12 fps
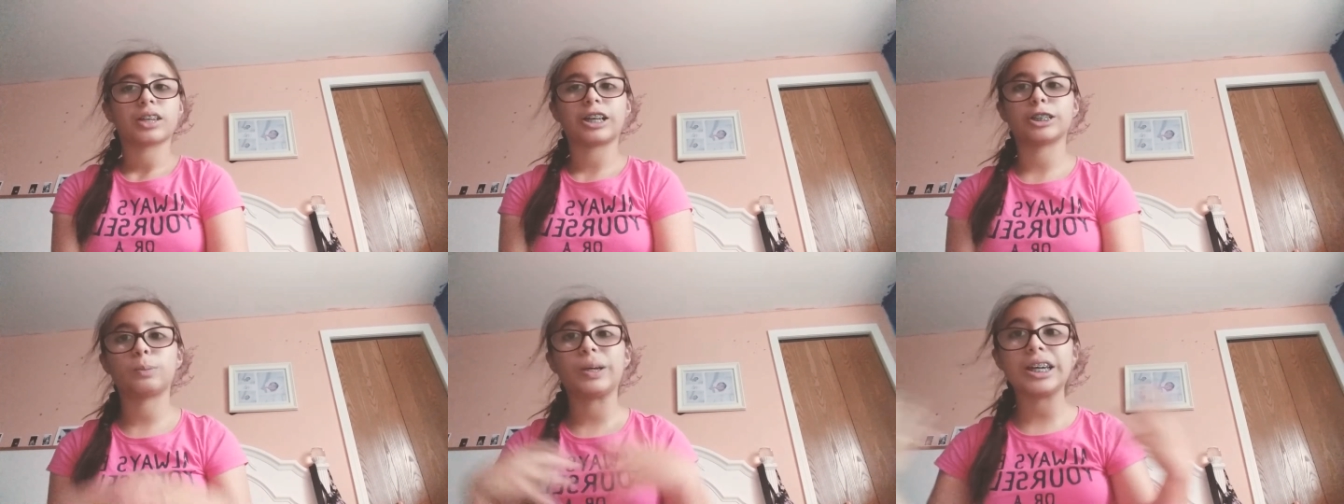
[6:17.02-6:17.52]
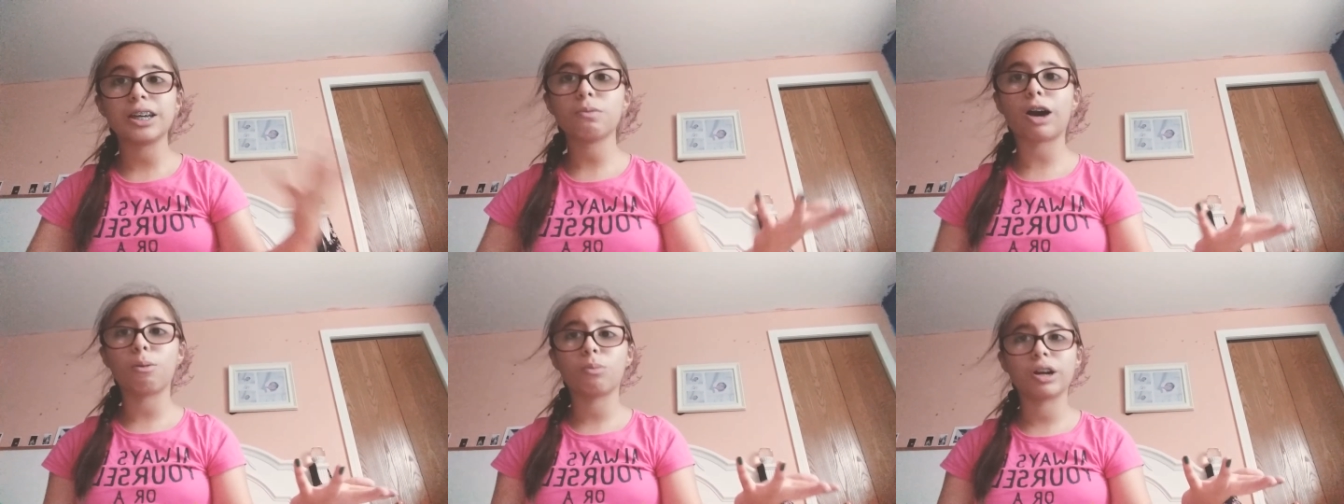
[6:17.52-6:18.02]
speaking
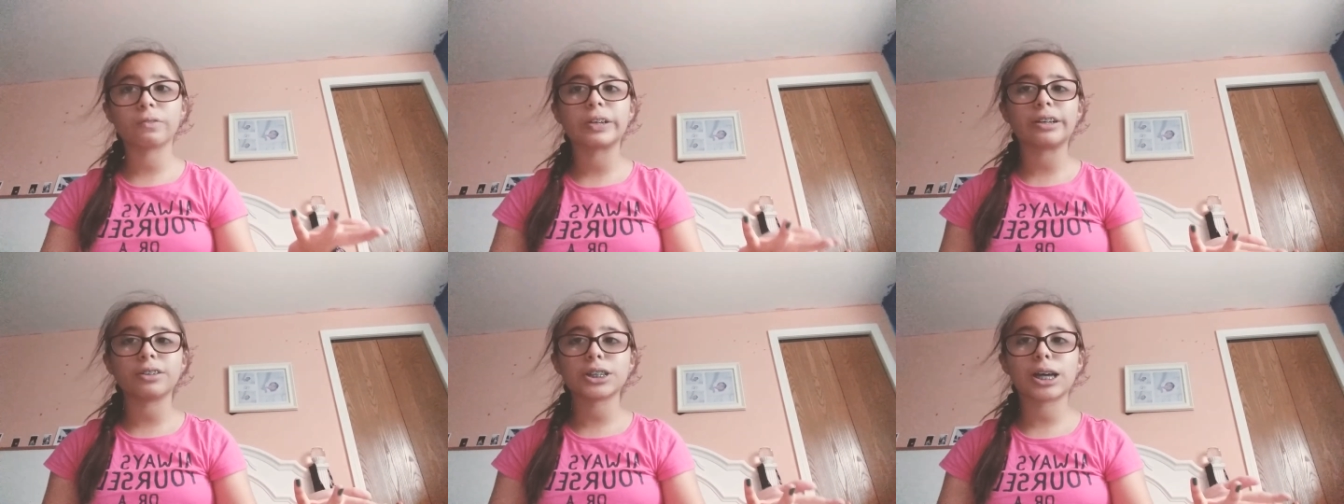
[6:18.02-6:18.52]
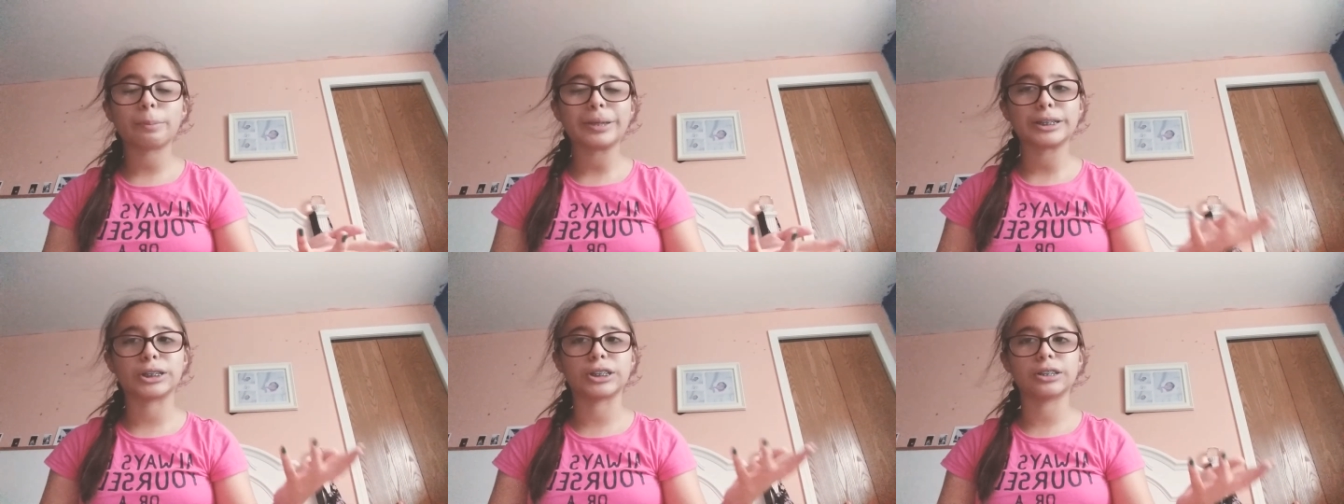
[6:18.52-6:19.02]
about um, more videos
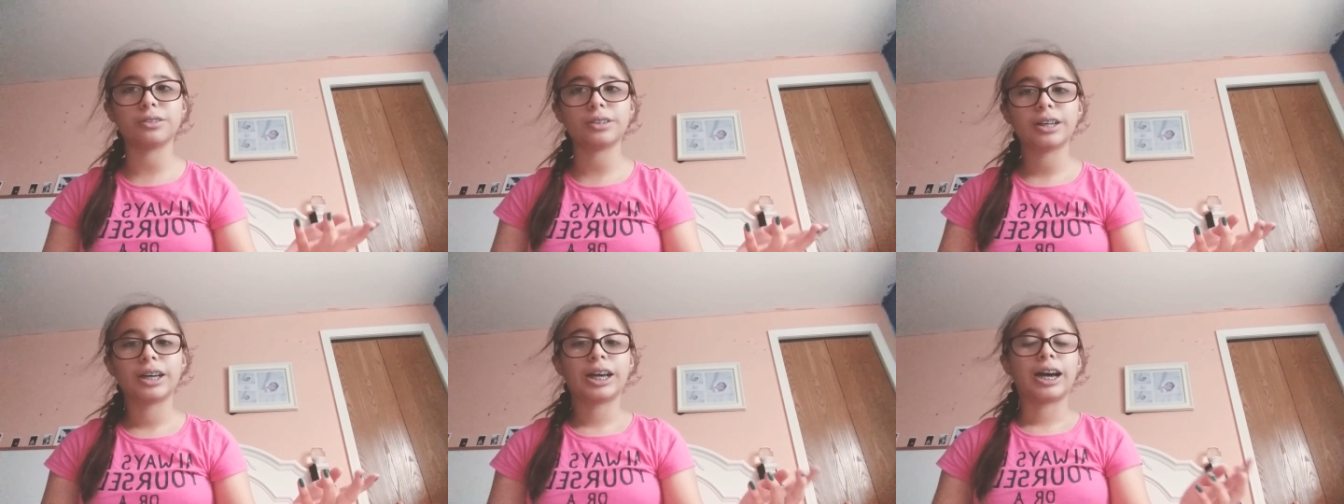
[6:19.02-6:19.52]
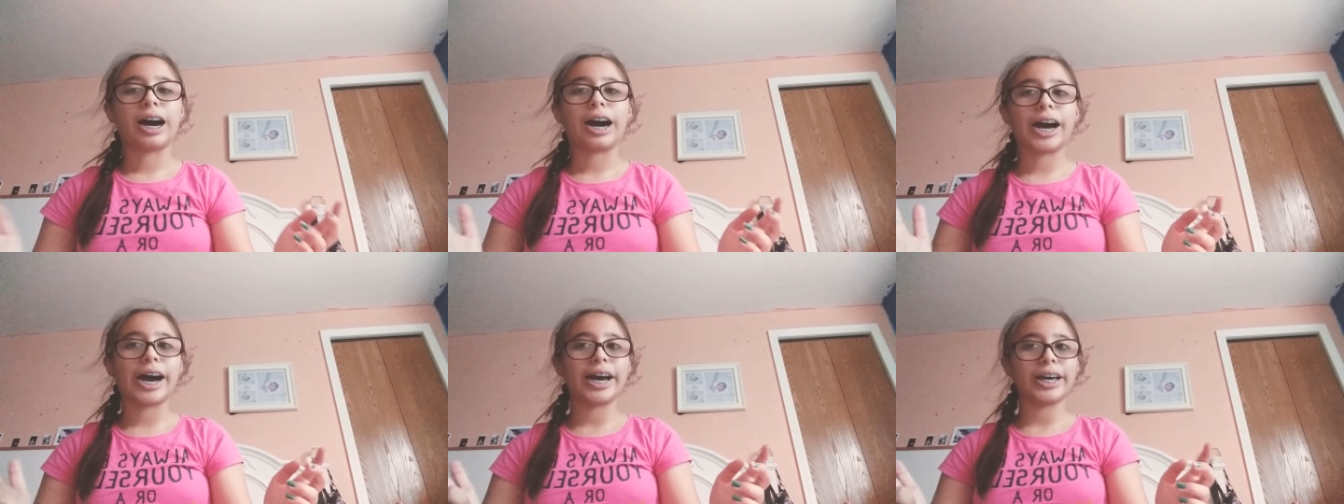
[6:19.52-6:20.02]
coming soon,
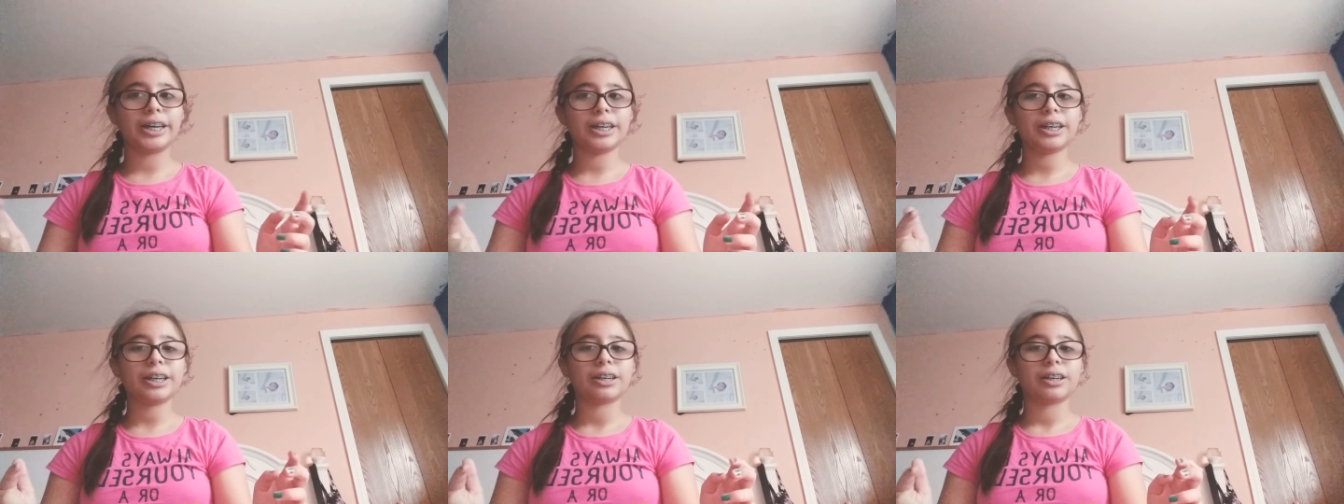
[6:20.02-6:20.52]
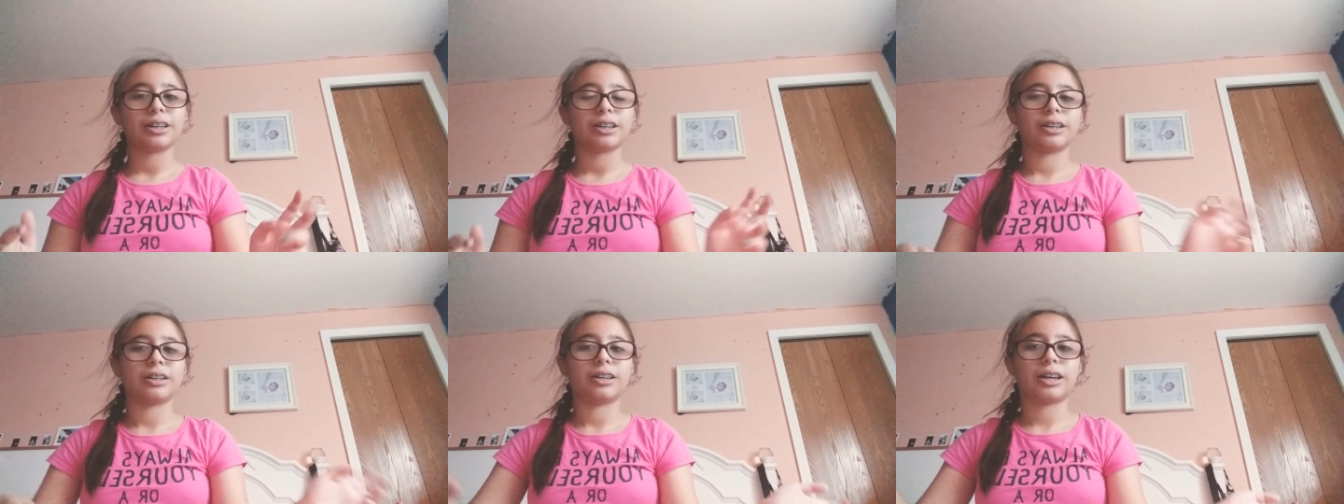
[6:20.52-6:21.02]
I
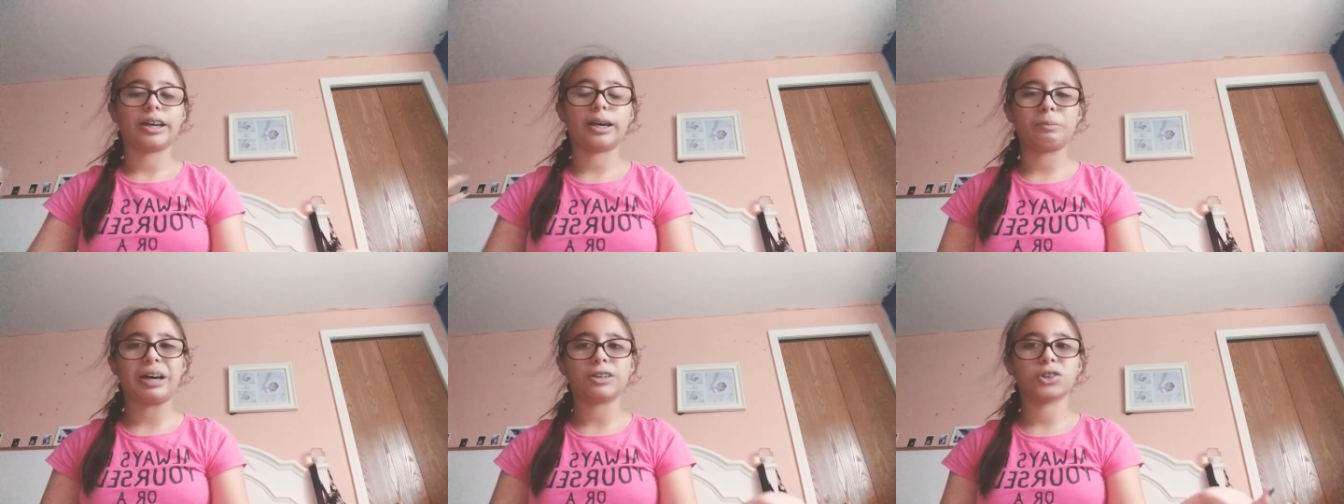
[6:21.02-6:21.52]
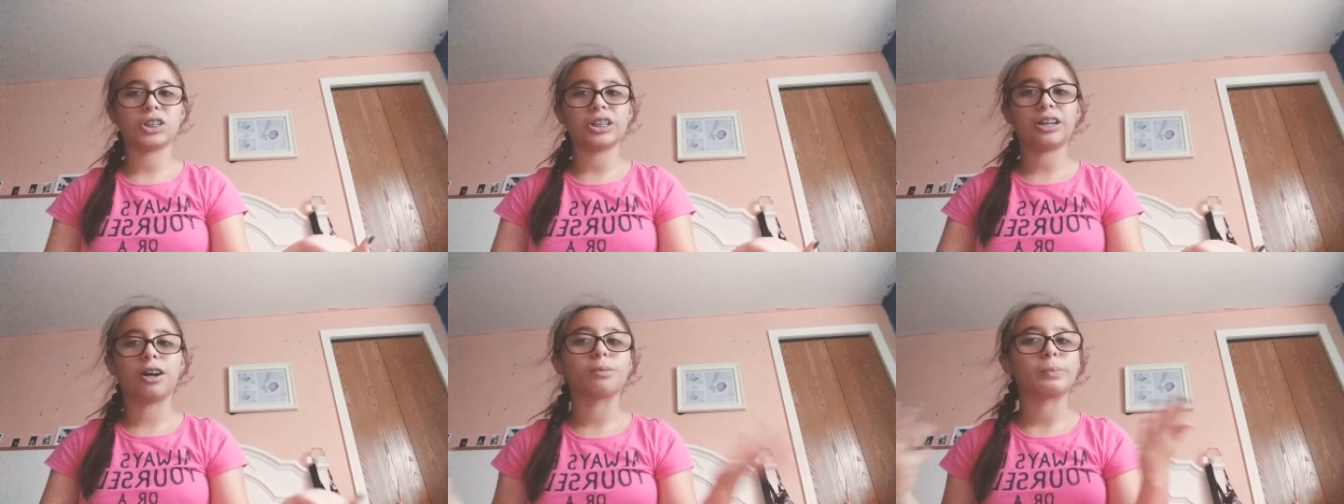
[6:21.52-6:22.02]
am actually
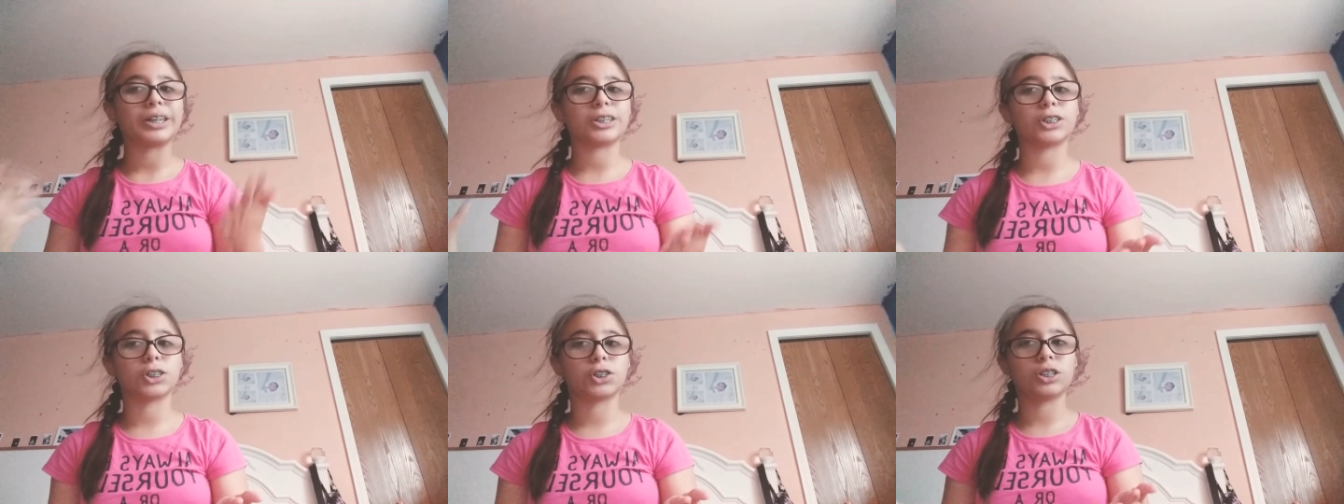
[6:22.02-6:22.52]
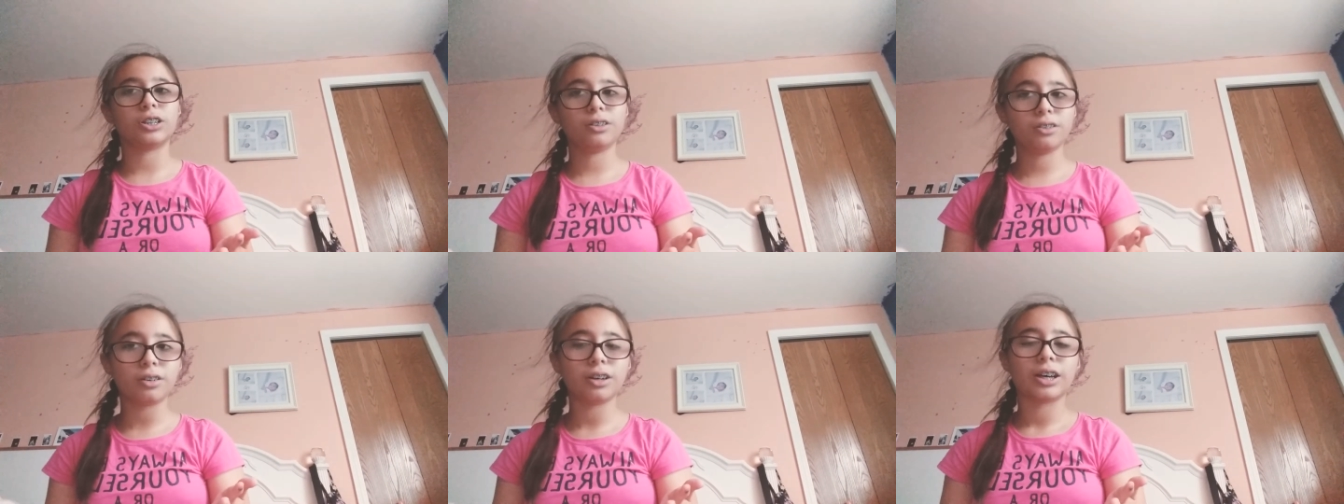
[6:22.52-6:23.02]
hoping to
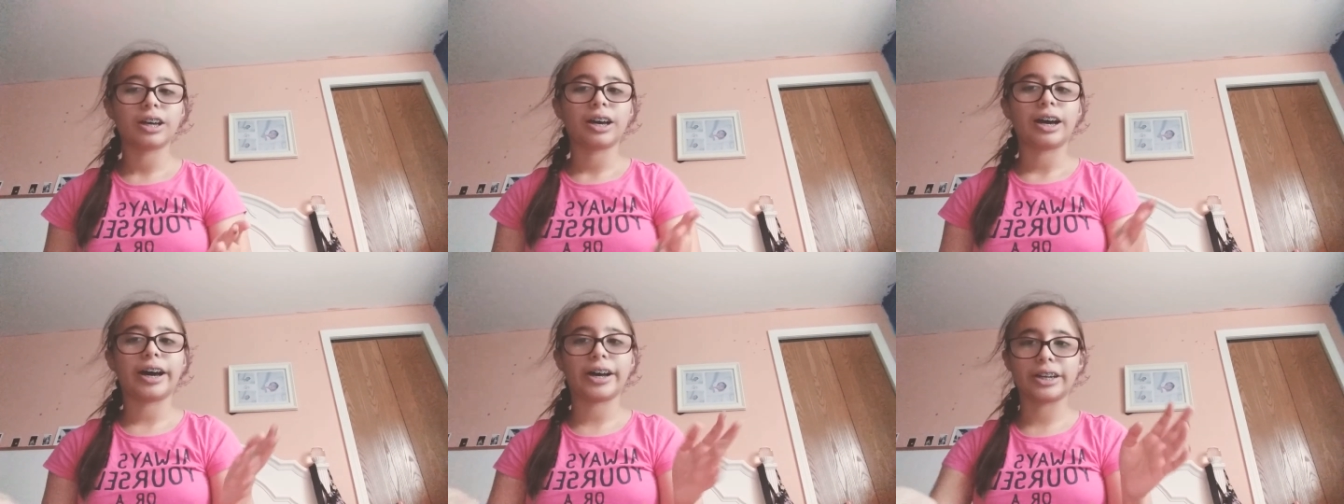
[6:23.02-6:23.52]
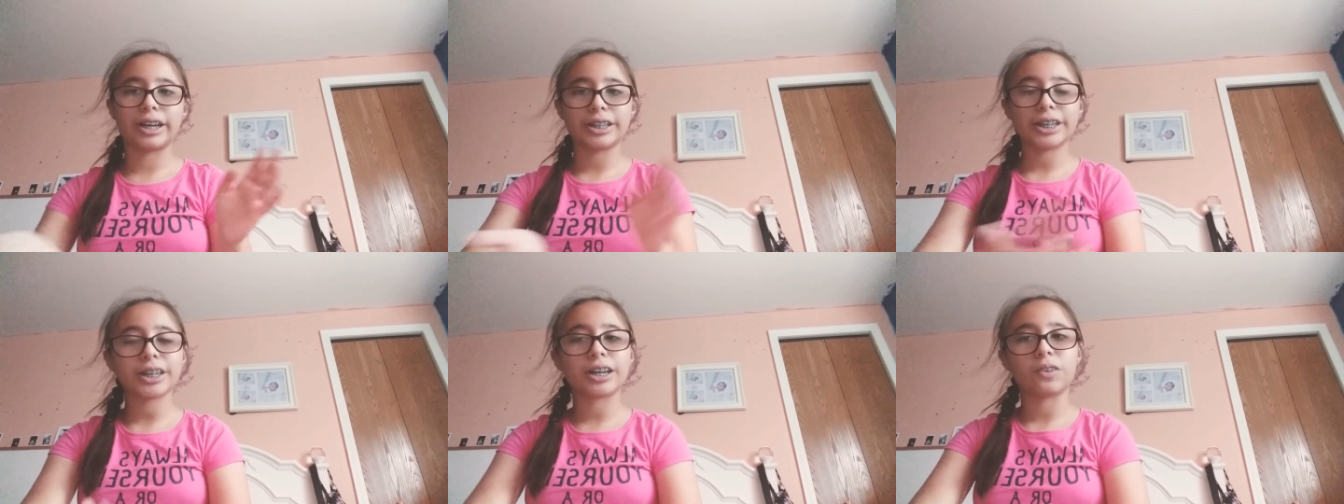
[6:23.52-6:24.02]
do
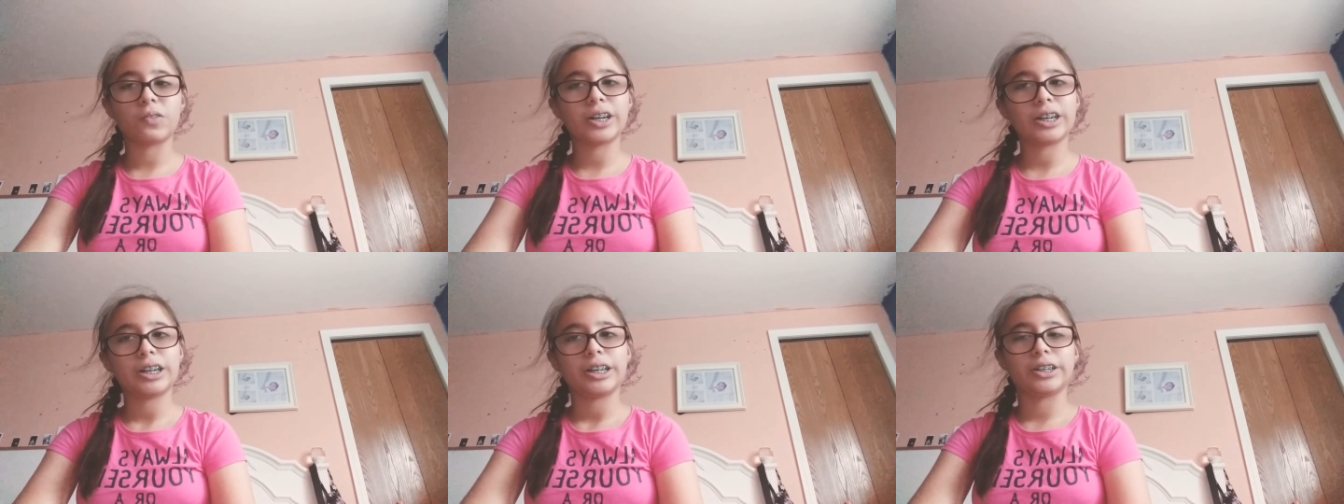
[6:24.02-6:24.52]
another cover.